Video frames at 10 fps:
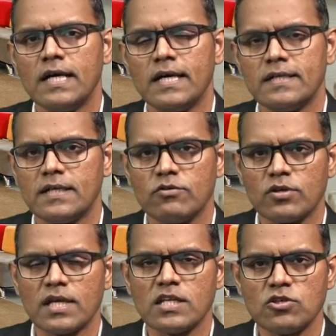how you
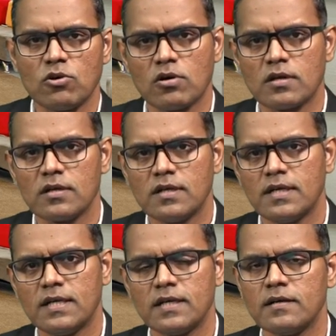get your
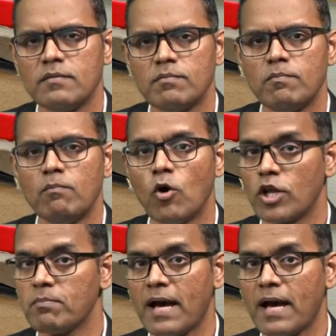boarding